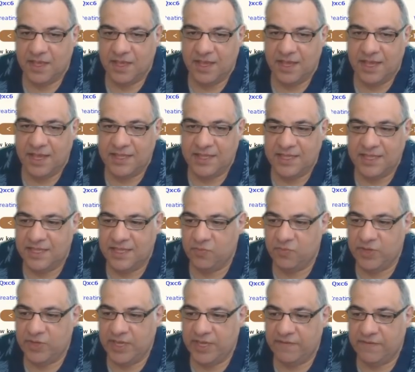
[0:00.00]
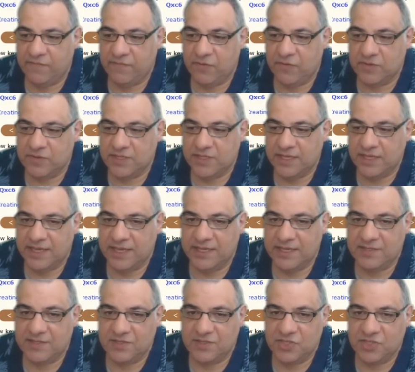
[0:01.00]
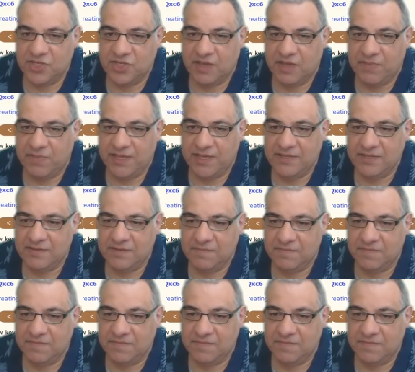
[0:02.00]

and then we have rook d8 checkmate,